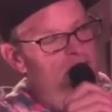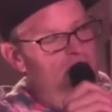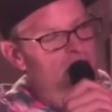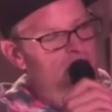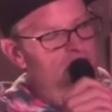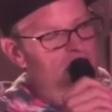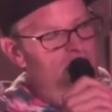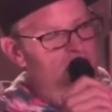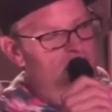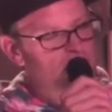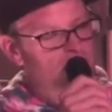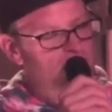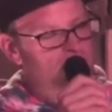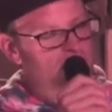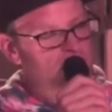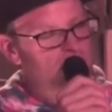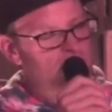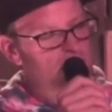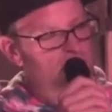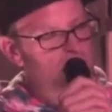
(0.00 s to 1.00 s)
Charlie
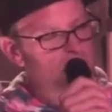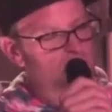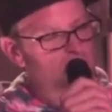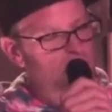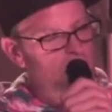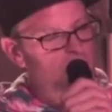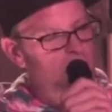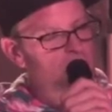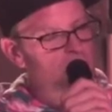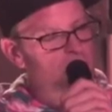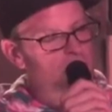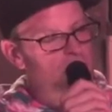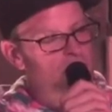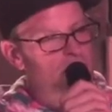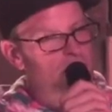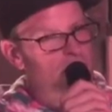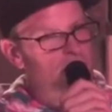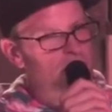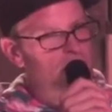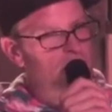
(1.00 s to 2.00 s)
Middle, in the role of
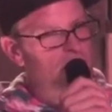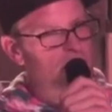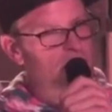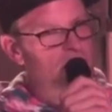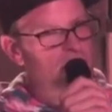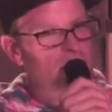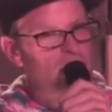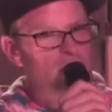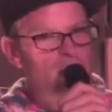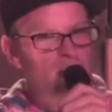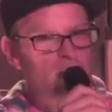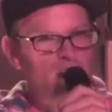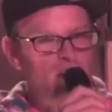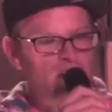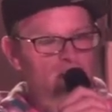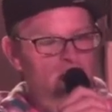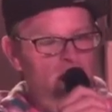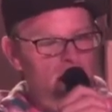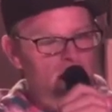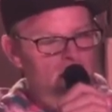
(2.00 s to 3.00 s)
Mercutio,
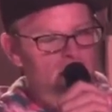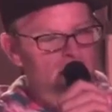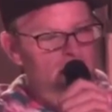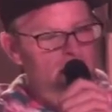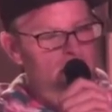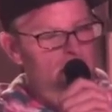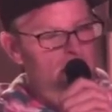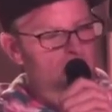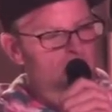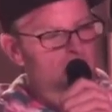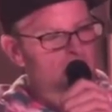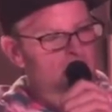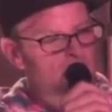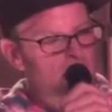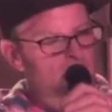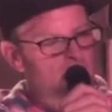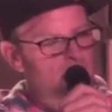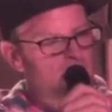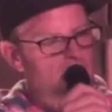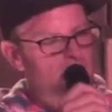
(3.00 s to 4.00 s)
five feet
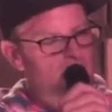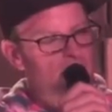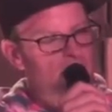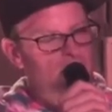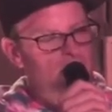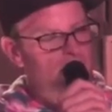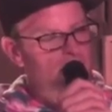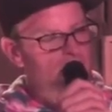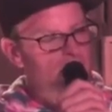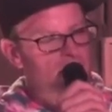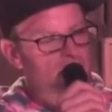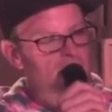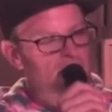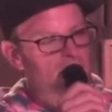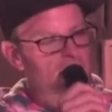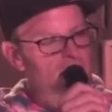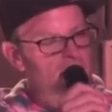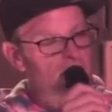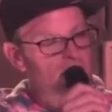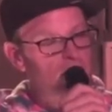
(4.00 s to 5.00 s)
away and closing in
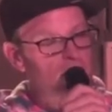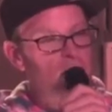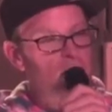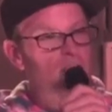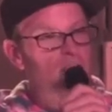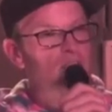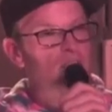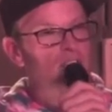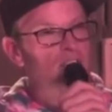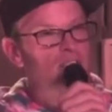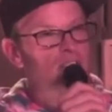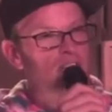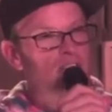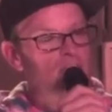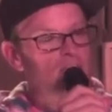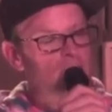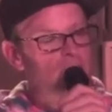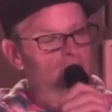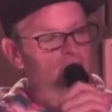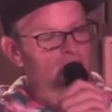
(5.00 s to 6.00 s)
on the familiar
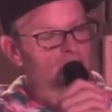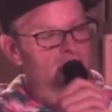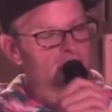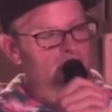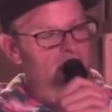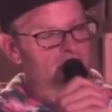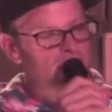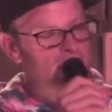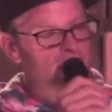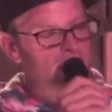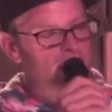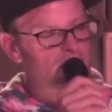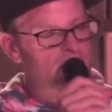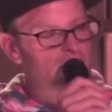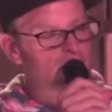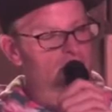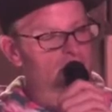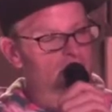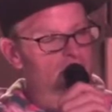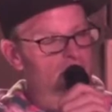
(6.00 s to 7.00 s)
shape whose hand's on the
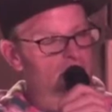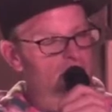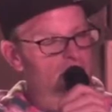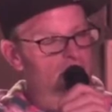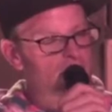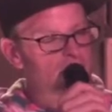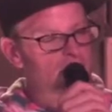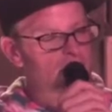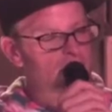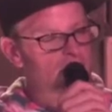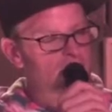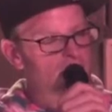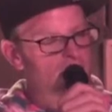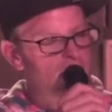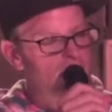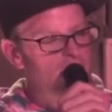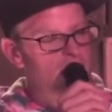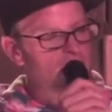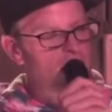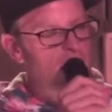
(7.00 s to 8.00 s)
trigger.
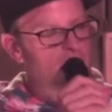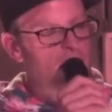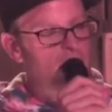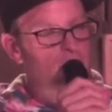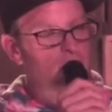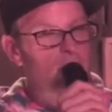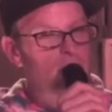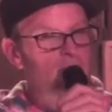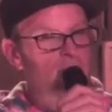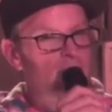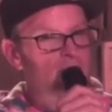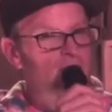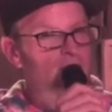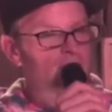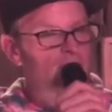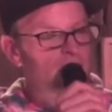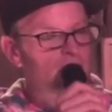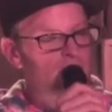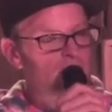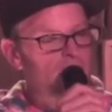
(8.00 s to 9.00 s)
I brace for
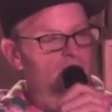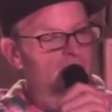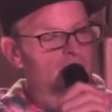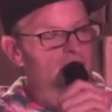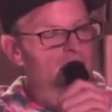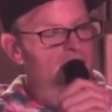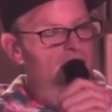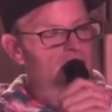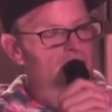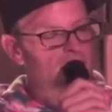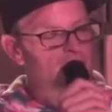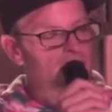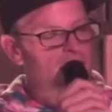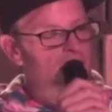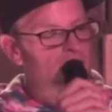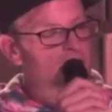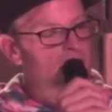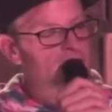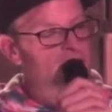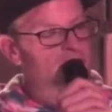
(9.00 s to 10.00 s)
the impact and
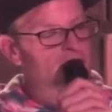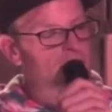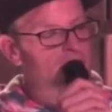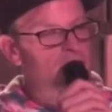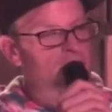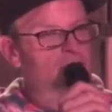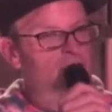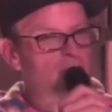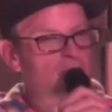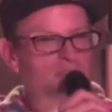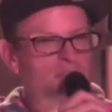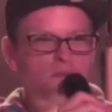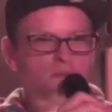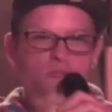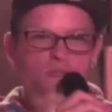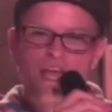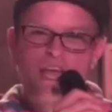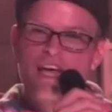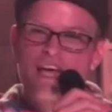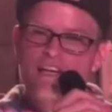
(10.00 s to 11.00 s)
try to tell myself to
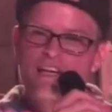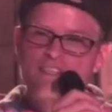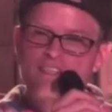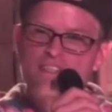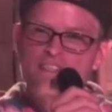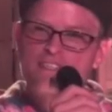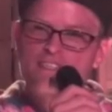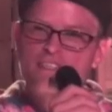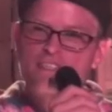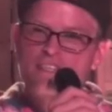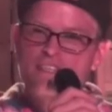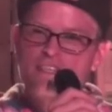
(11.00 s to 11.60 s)
relax.